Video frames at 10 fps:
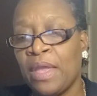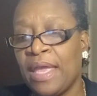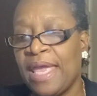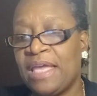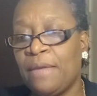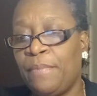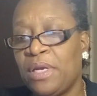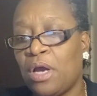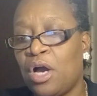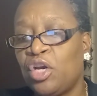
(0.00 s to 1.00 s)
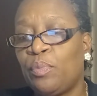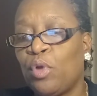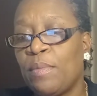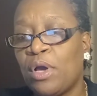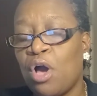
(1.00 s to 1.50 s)
It can be the
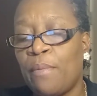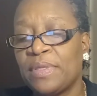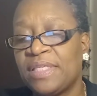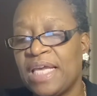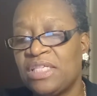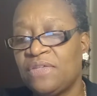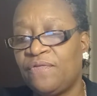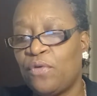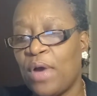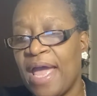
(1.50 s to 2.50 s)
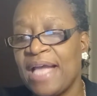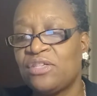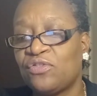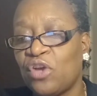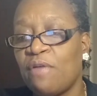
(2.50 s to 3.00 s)
unemployment compensation for
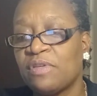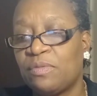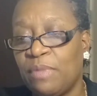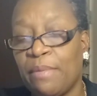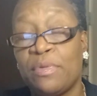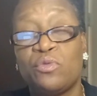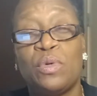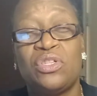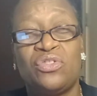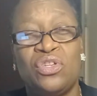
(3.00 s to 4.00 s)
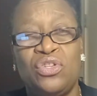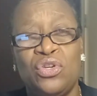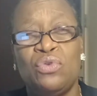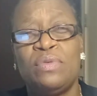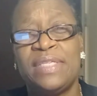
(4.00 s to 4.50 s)
ex-service members, which is the
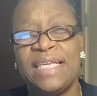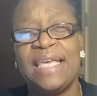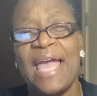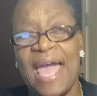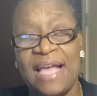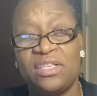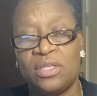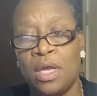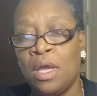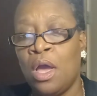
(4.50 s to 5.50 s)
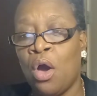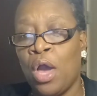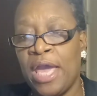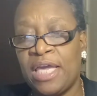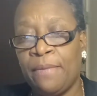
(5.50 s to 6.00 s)
UCX.
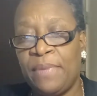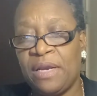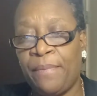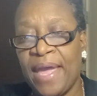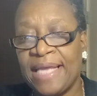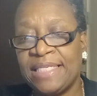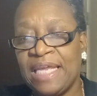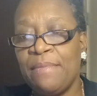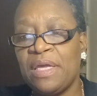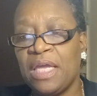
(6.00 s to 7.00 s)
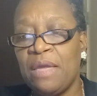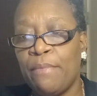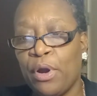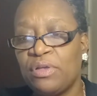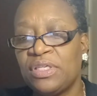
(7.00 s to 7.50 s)
It can be the pandemic
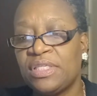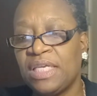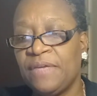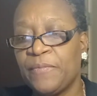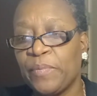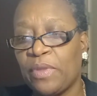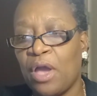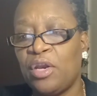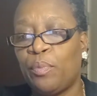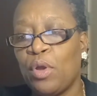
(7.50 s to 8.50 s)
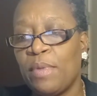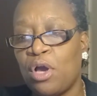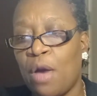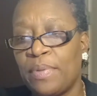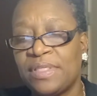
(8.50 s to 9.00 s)
emergency unemployment
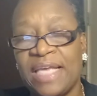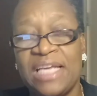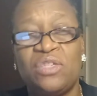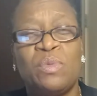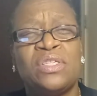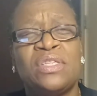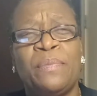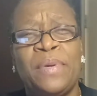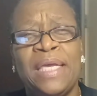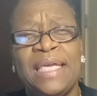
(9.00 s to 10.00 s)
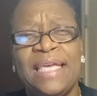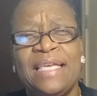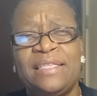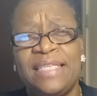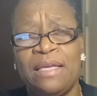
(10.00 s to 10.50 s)
compensation, which is the
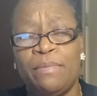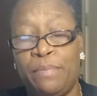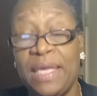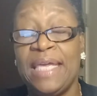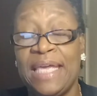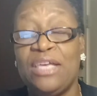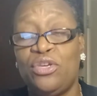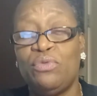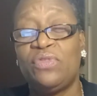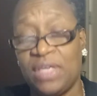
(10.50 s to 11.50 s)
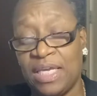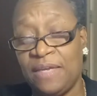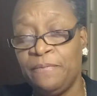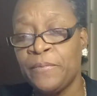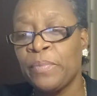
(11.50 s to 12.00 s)
PEUC.